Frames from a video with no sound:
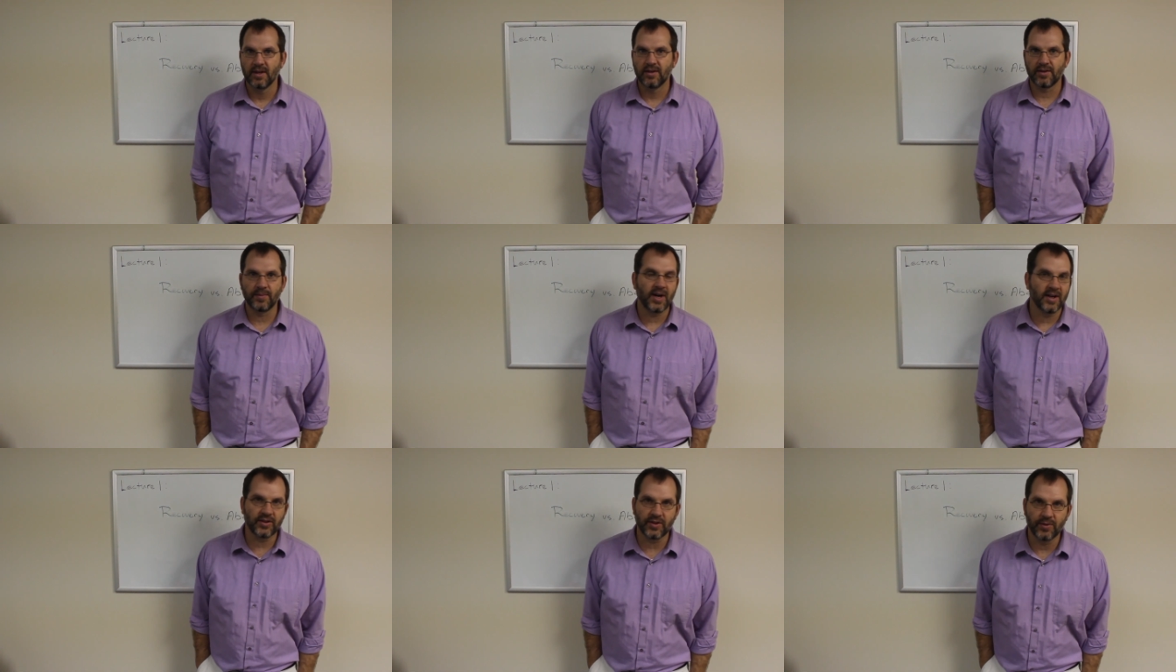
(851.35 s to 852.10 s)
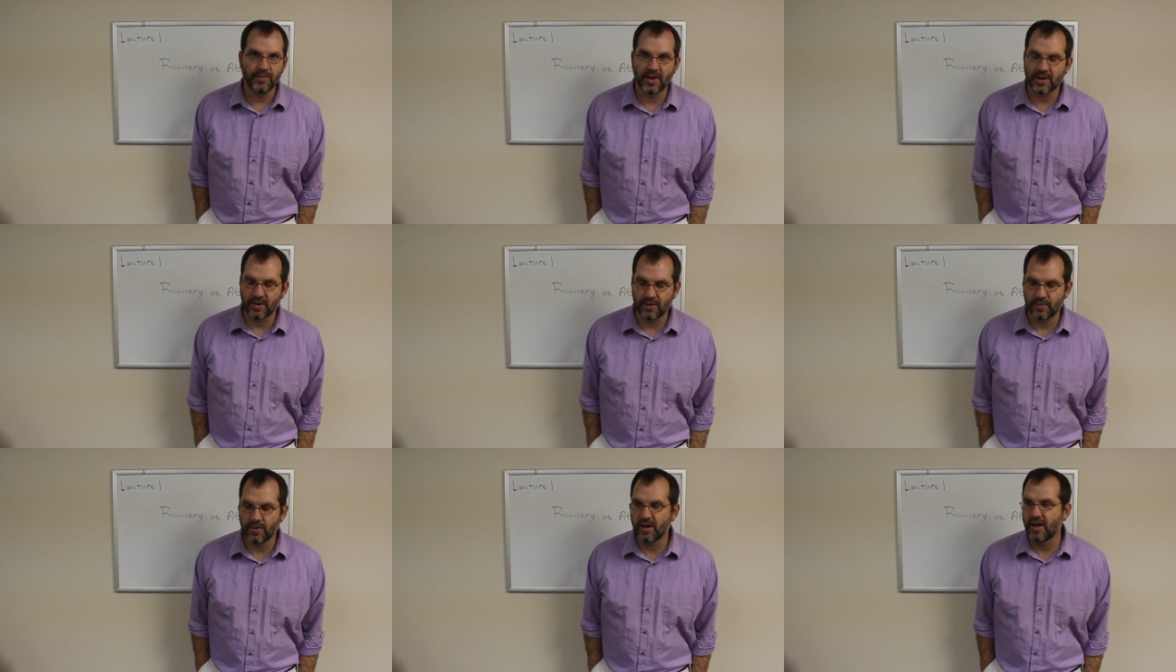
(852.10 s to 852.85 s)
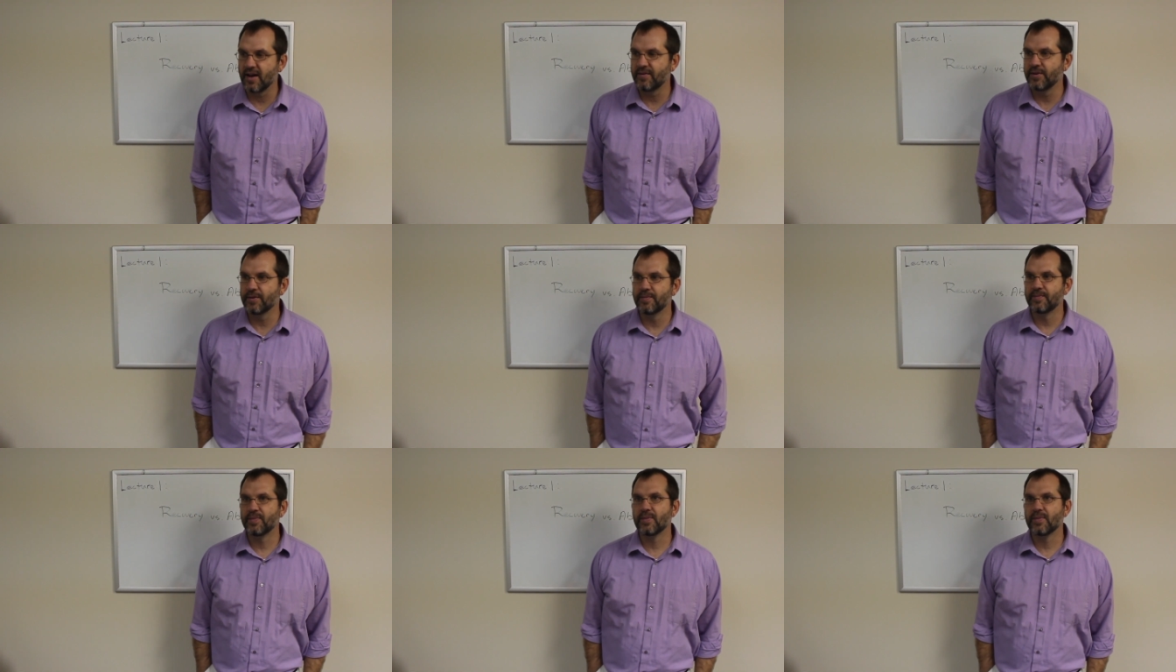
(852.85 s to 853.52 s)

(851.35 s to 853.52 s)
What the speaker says: Suboxone, methadone, what have you.